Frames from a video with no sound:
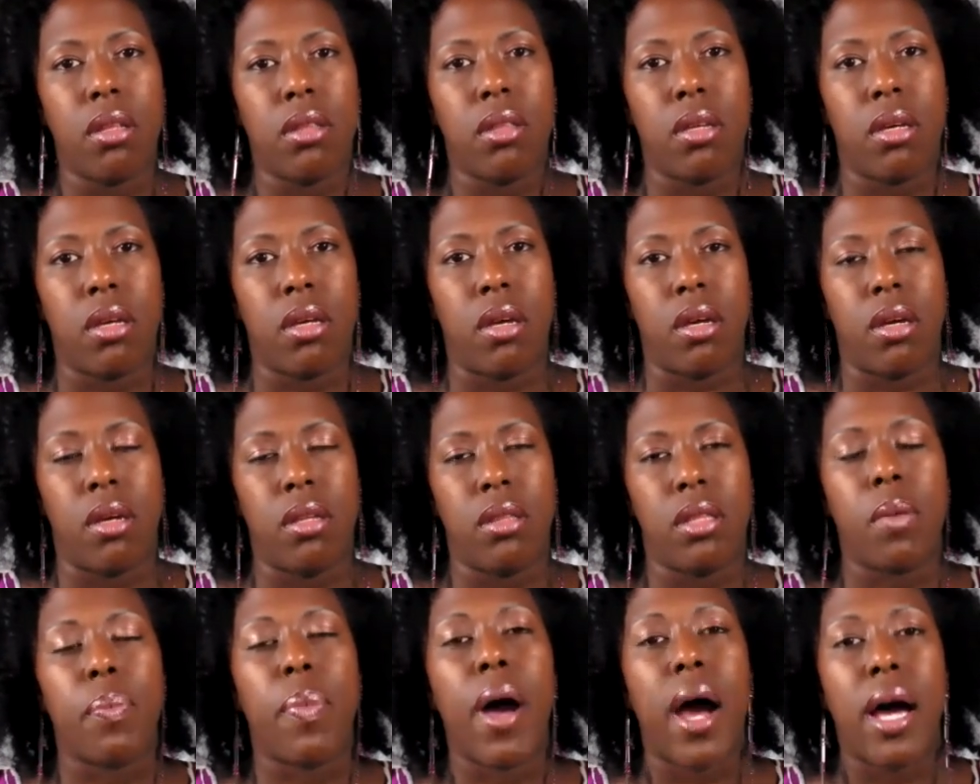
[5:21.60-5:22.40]

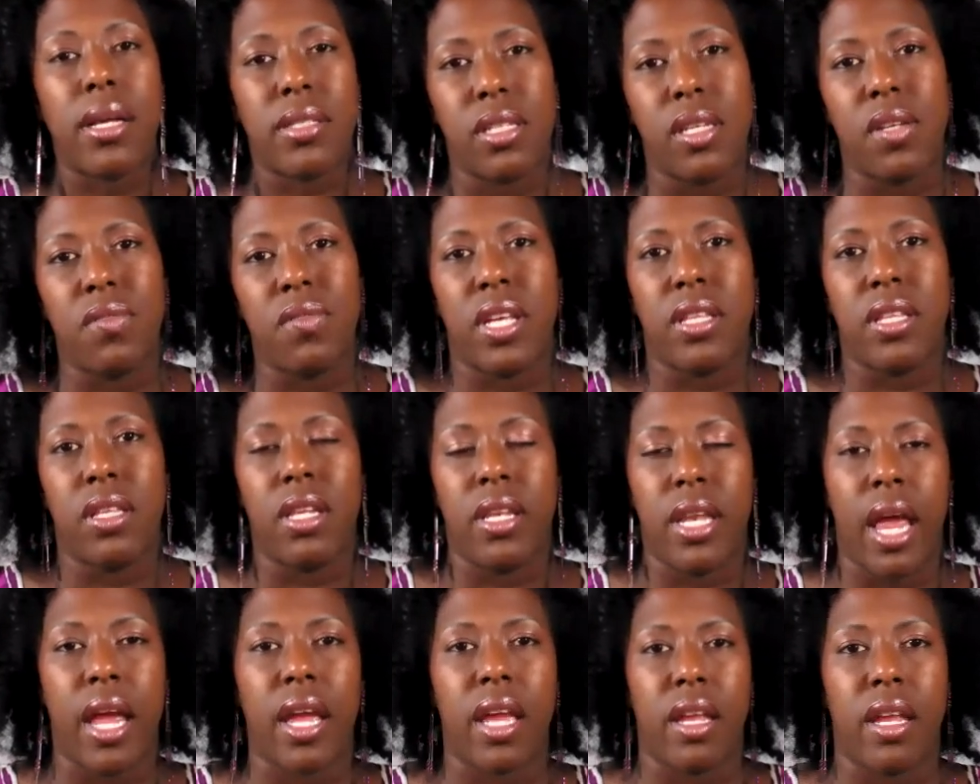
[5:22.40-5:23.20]
the positives and the
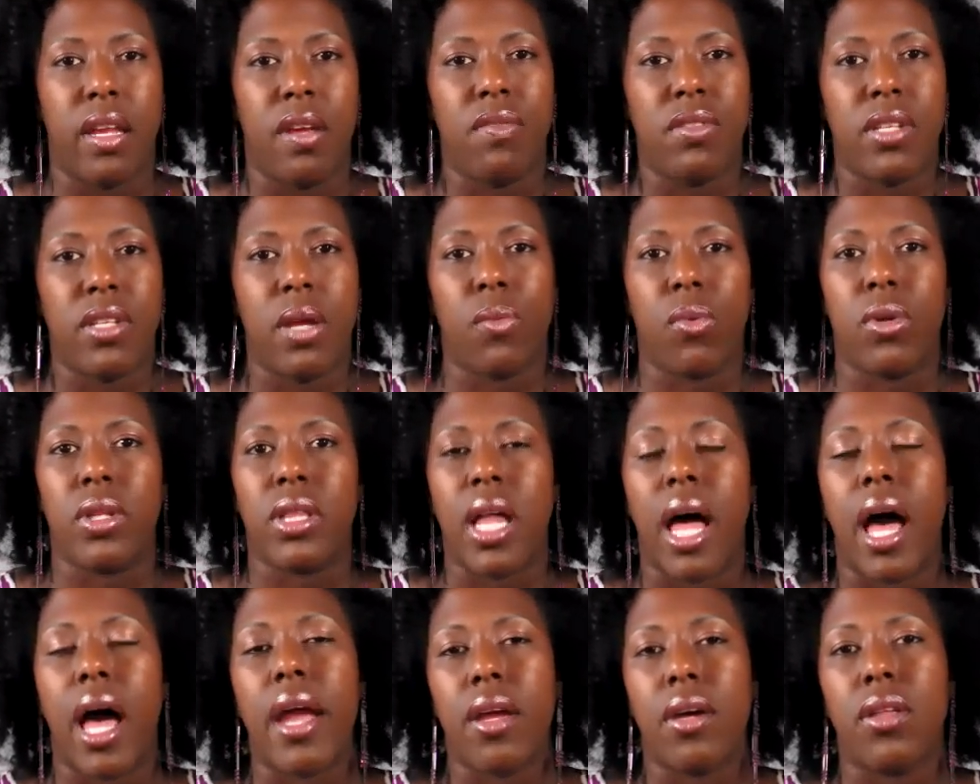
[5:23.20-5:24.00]
negatives and
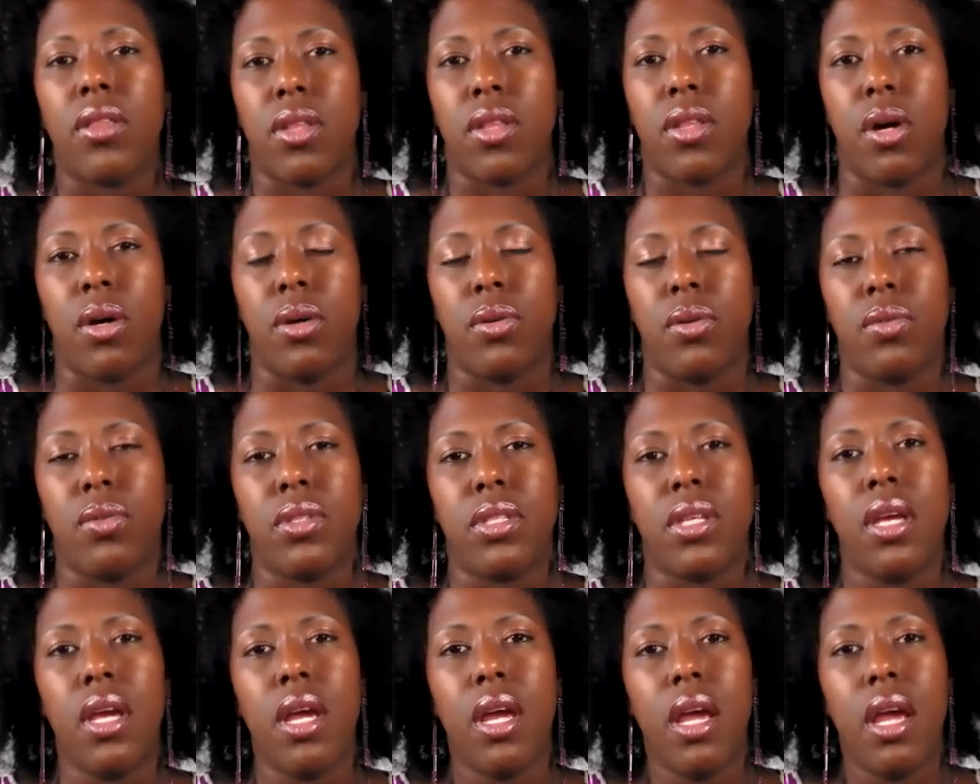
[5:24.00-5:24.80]
rely on
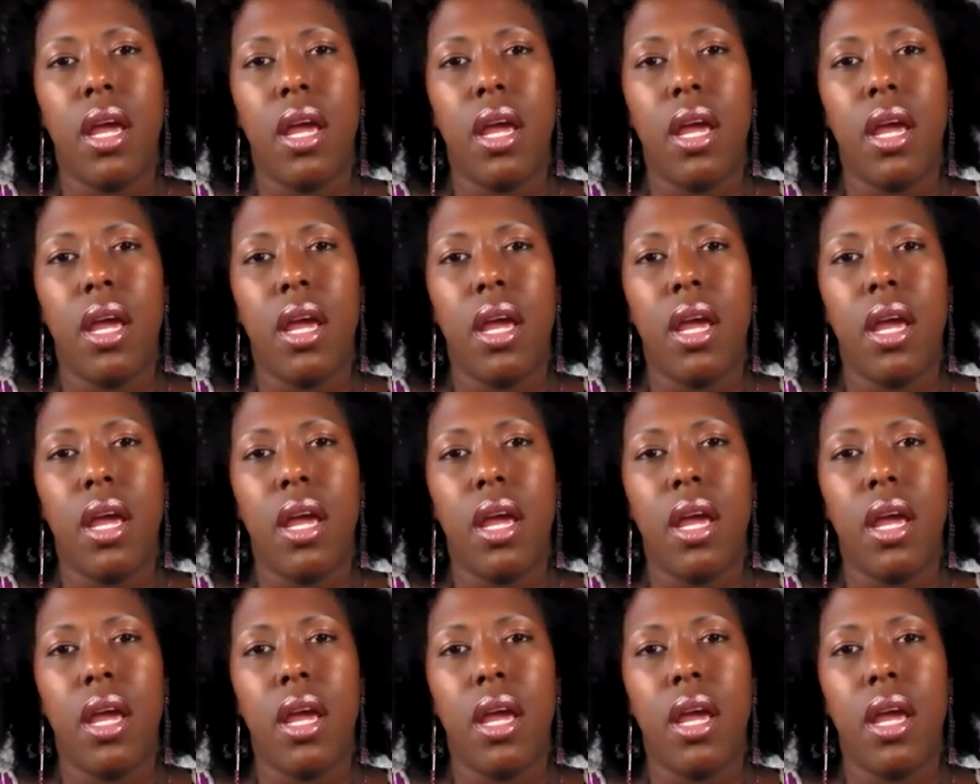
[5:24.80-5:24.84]
those.